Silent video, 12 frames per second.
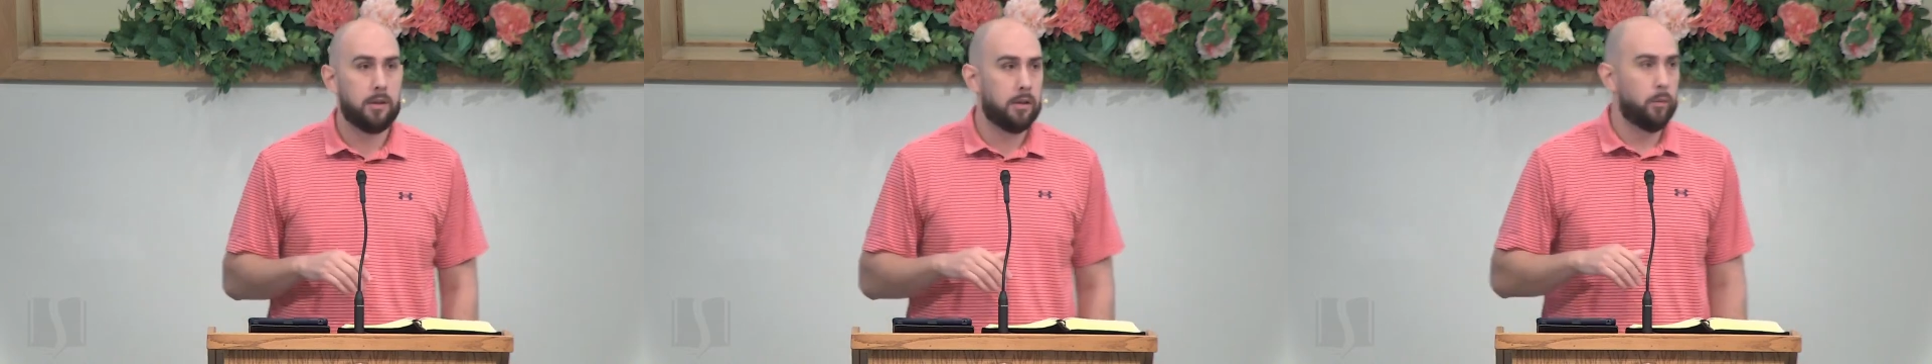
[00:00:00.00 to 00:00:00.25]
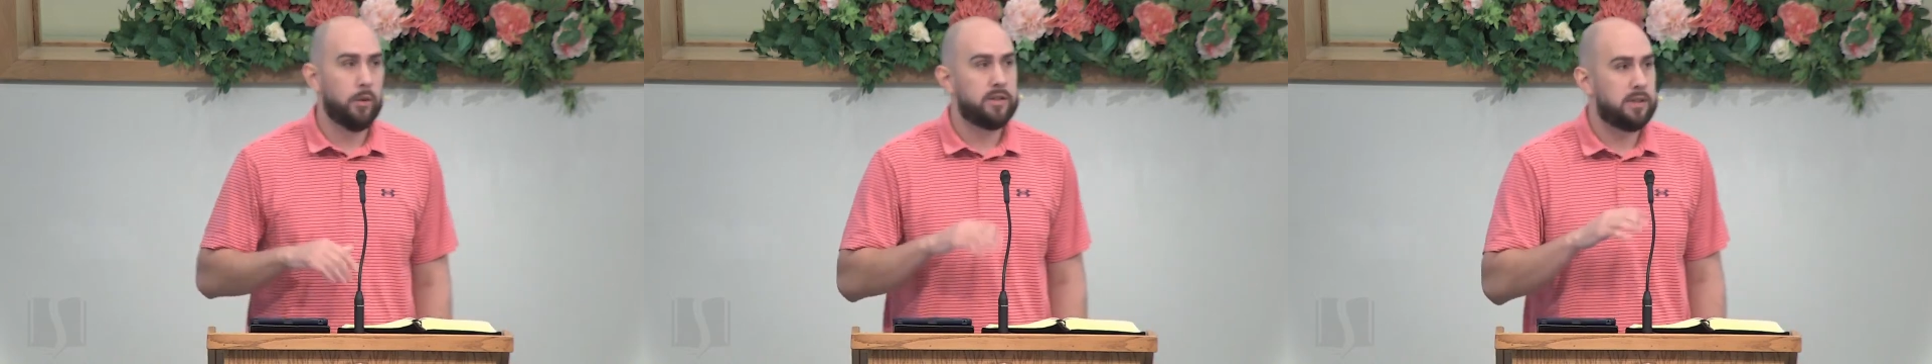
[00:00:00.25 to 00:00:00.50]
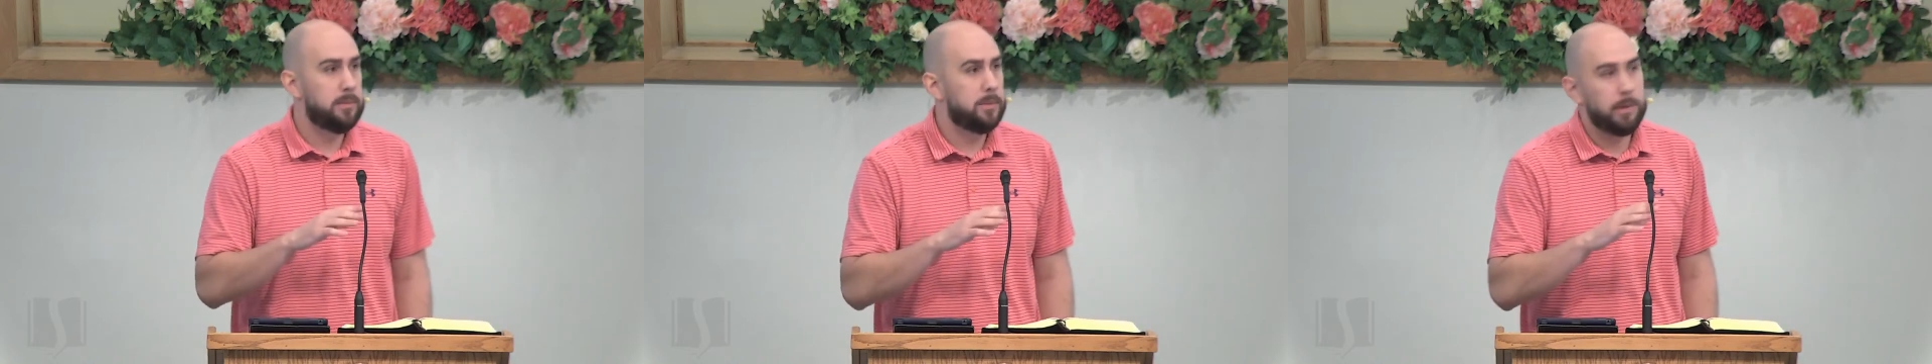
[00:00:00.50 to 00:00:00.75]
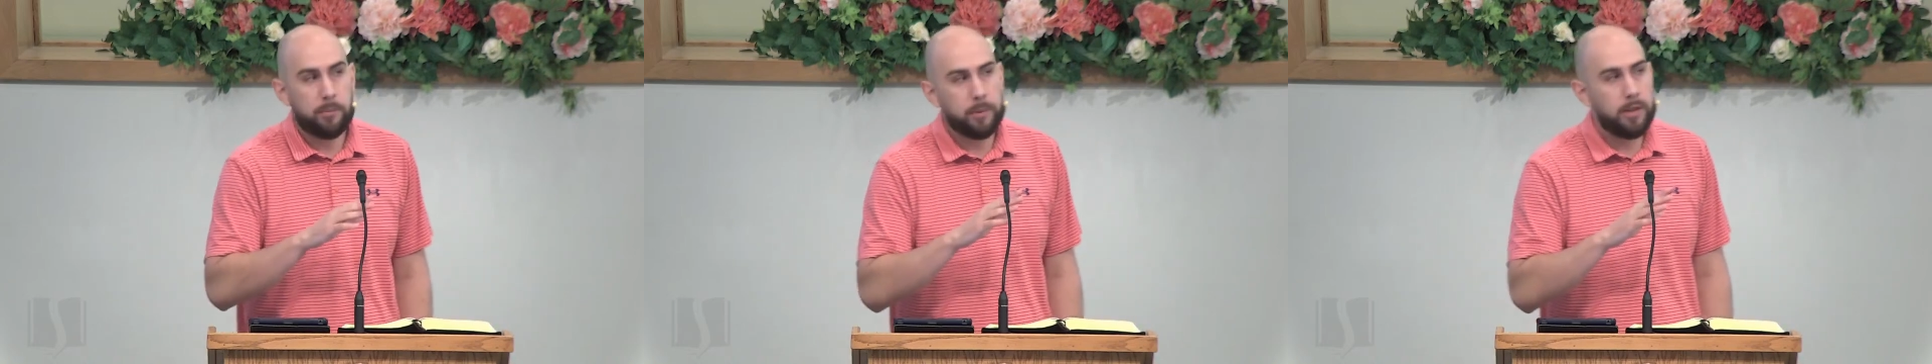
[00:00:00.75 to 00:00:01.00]
where it seems to
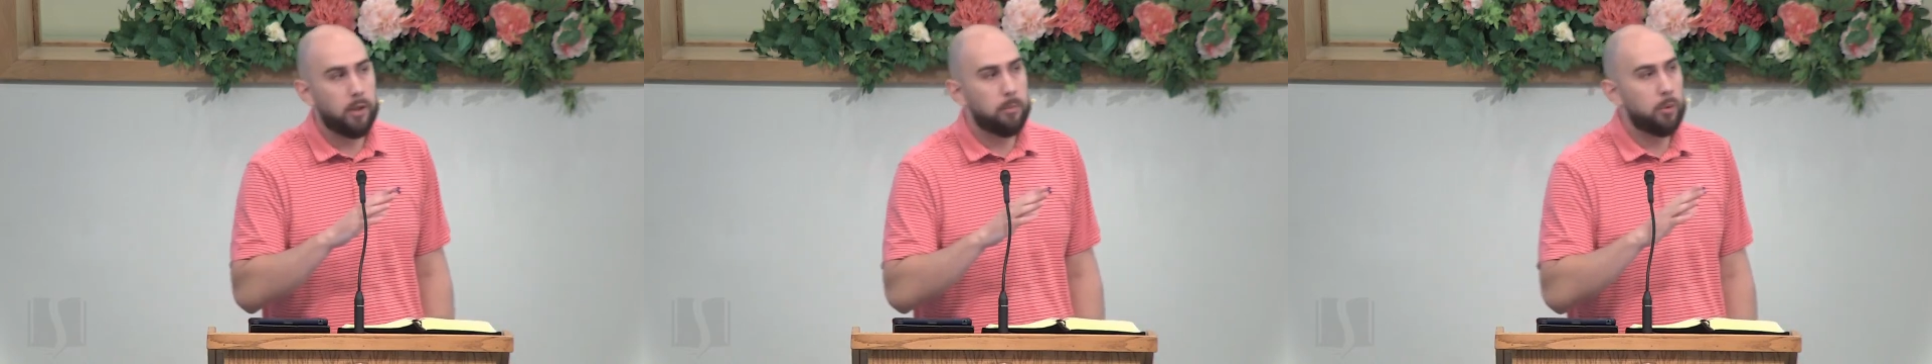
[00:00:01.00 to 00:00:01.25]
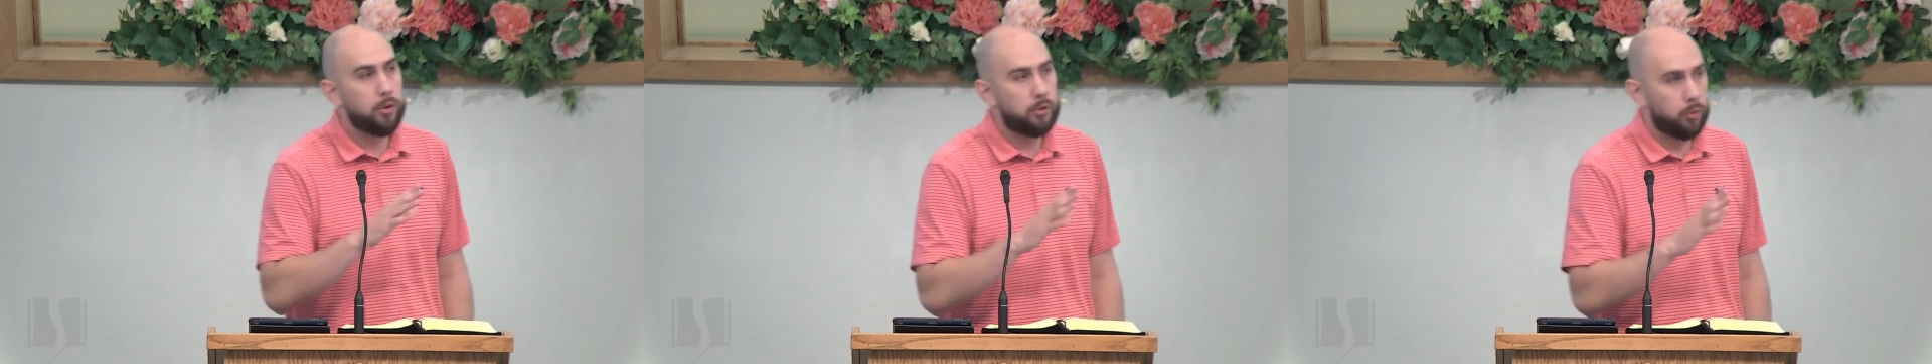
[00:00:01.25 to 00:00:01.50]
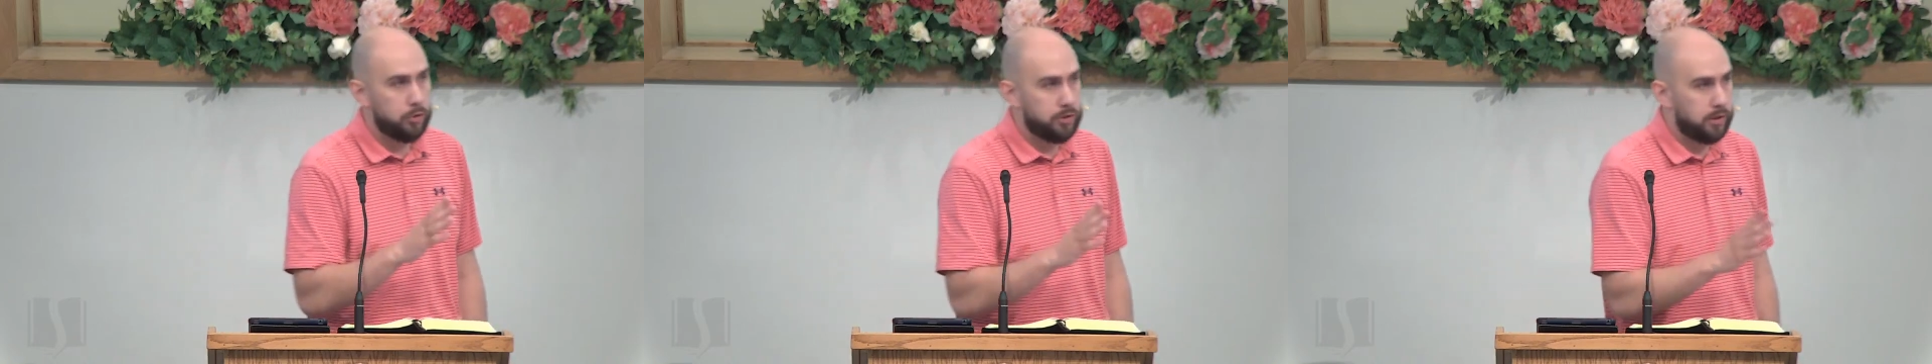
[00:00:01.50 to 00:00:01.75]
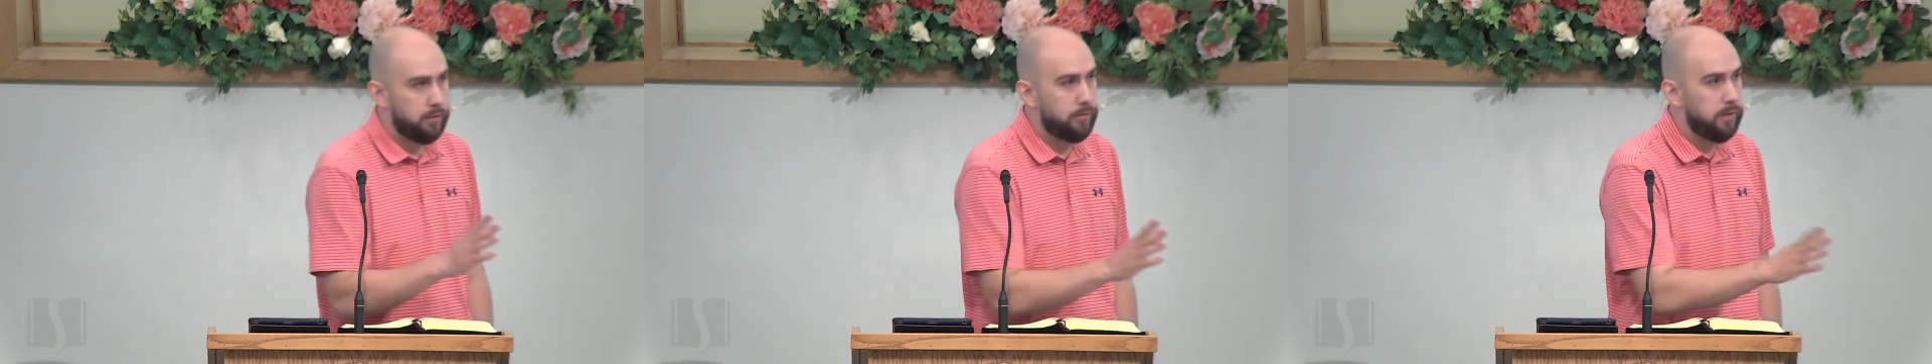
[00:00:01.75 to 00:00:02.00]
be we go more towards
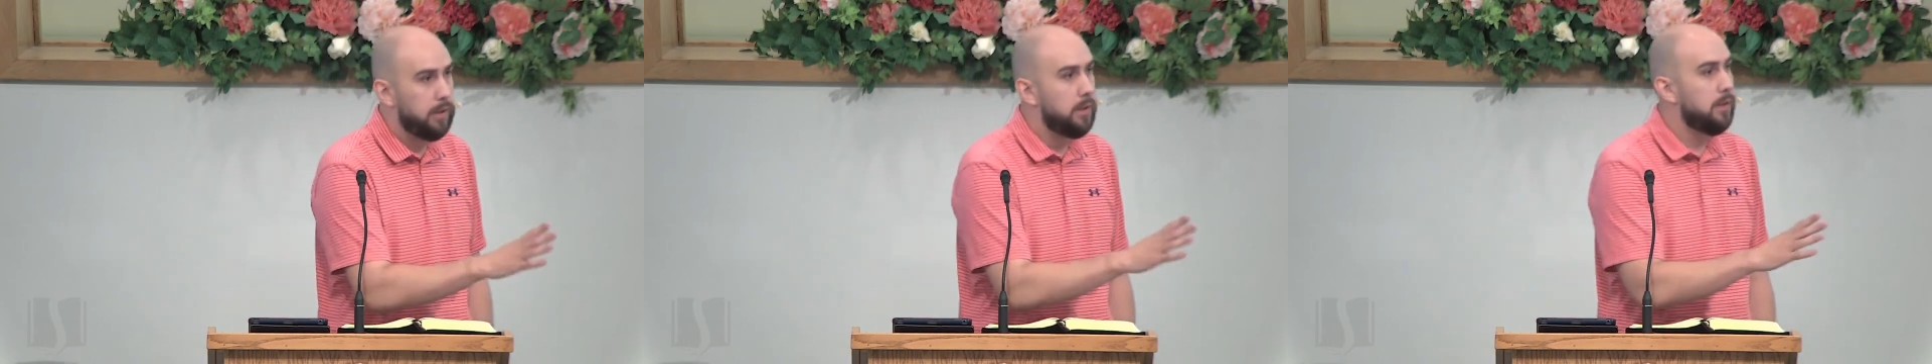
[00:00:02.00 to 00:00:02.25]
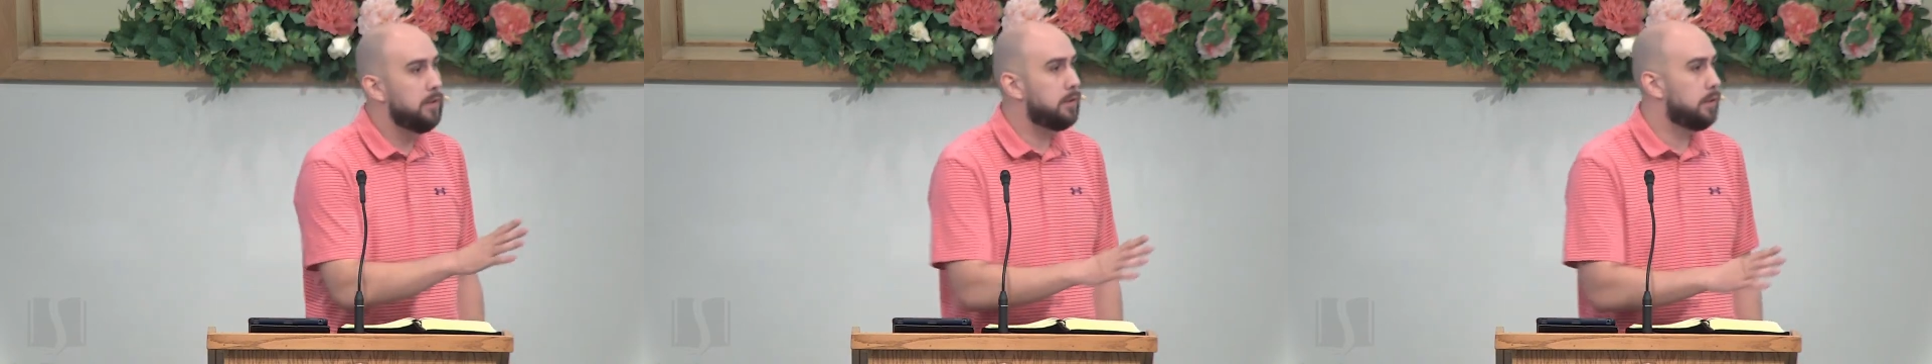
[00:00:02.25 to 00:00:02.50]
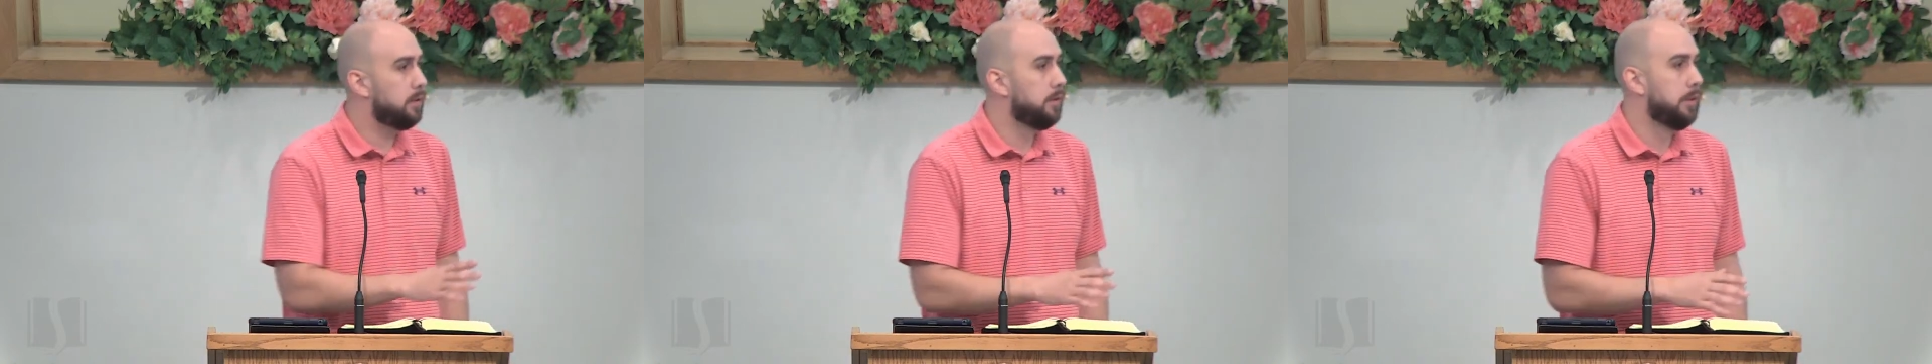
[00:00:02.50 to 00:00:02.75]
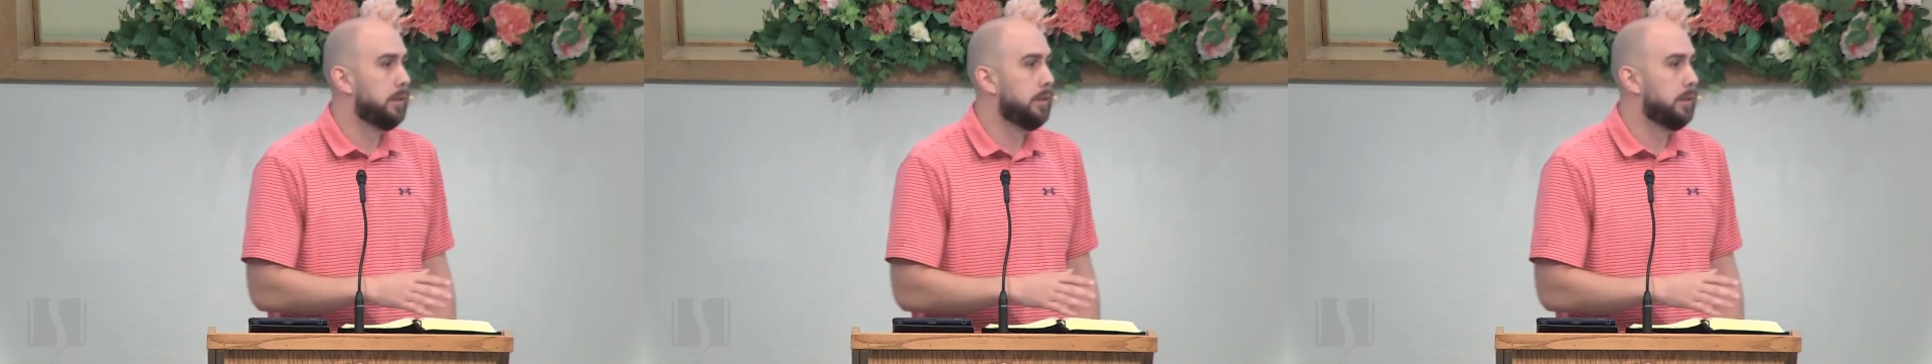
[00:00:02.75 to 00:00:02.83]
convenience